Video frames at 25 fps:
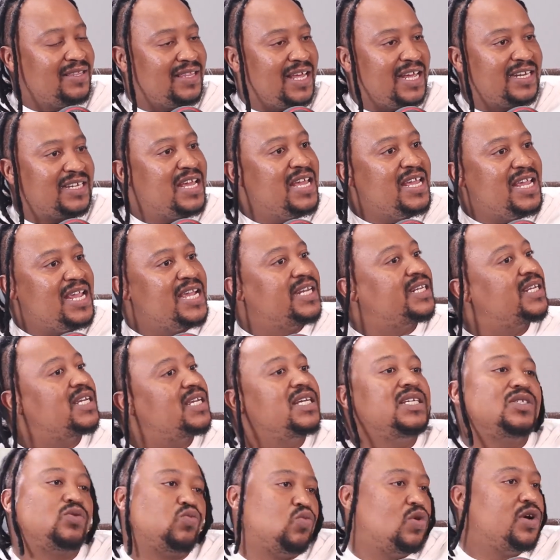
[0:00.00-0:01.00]
that it
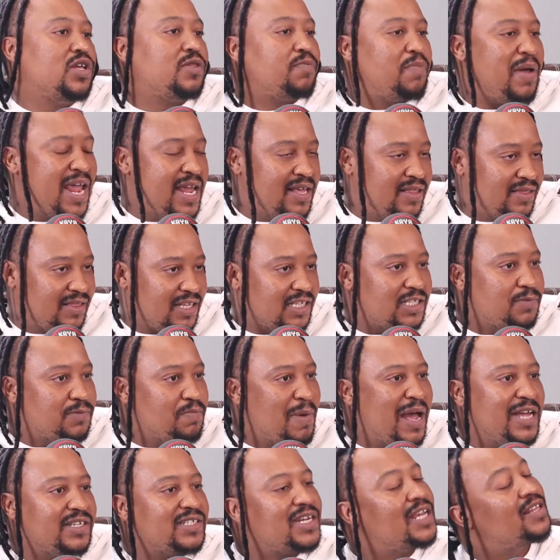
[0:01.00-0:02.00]
is worth paying this much,